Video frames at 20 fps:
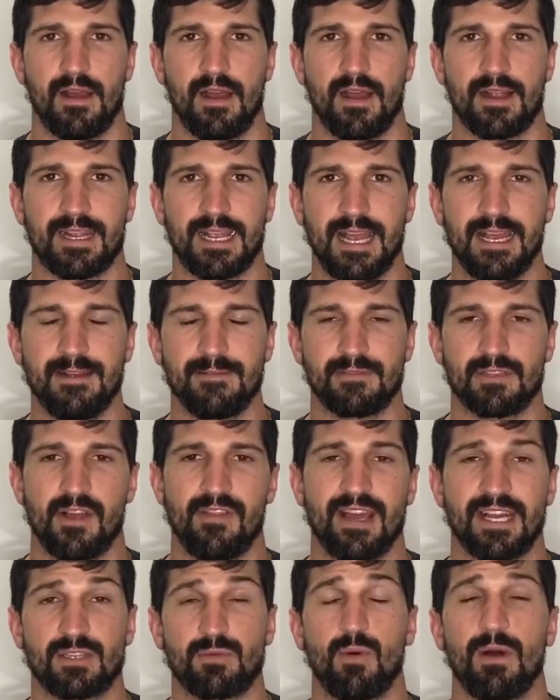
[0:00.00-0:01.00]
Okay, so
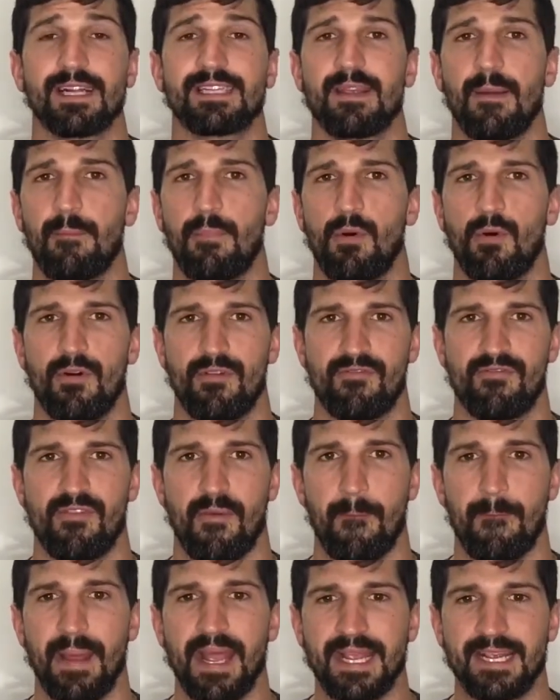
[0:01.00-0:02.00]
that's why it's important for
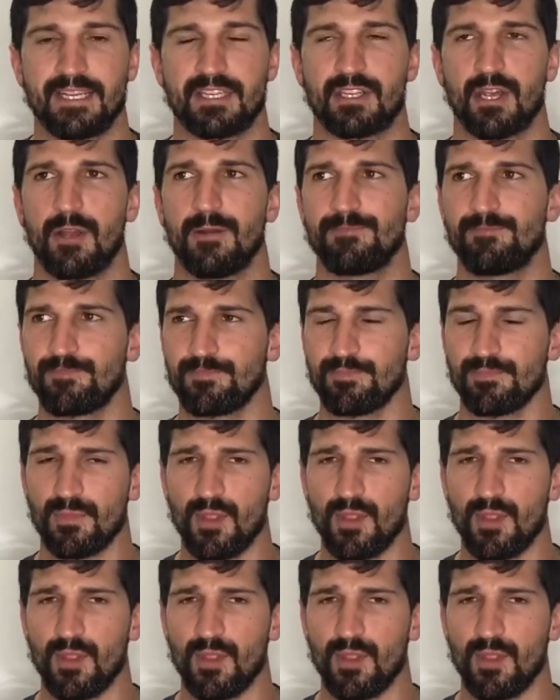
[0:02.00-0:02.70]
me. So